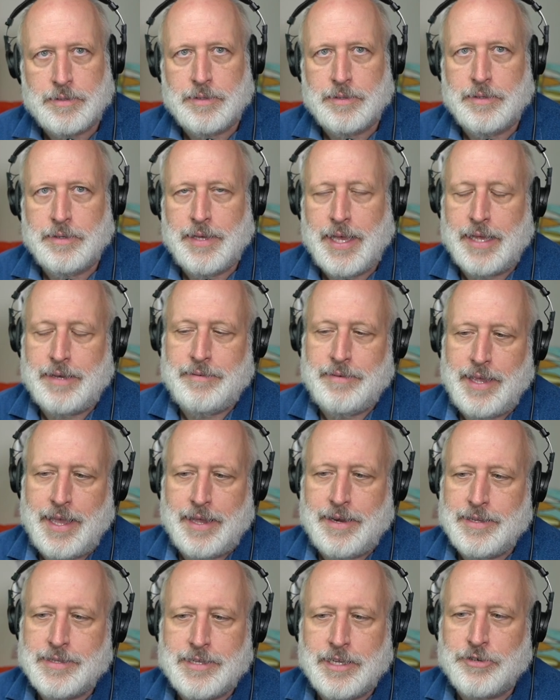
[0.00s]
And and
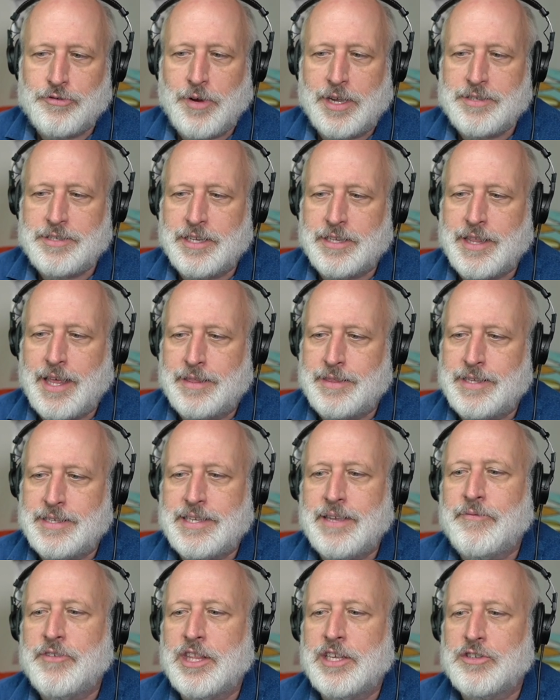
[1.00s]
it's interesting that this,
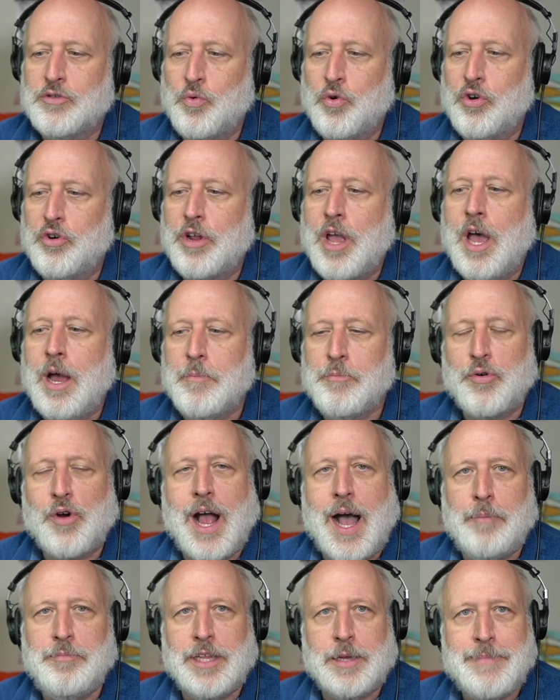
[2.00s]
even this word
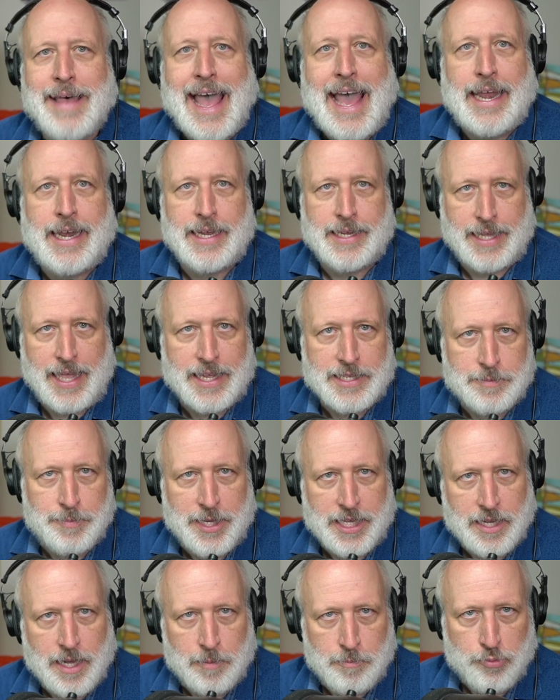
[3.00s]
problematic has
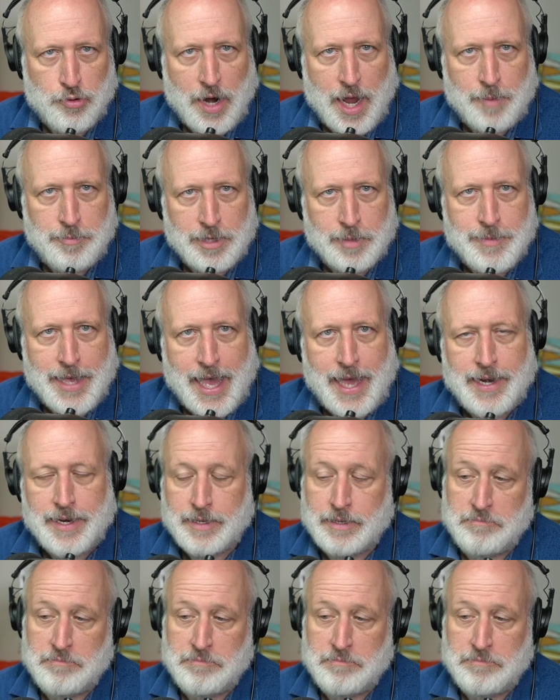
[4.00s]
become problematic.